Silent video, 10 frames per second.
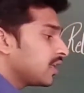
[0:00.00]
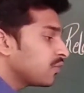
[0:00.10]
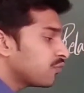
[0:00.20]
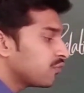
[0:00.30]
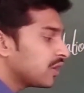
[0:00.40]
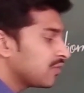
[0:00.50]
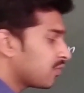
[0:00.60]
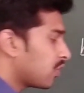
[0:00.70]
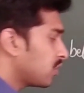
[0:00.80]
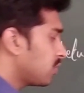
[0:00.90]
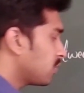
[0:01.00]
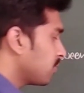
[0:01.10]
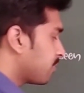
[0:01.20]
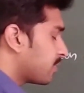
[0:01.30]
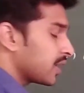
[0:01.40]
if we want to
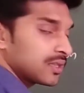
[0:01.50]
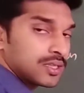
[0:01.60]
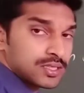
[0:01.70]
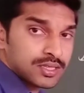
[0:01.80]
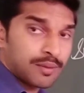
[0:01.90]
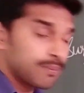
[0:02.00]
bring this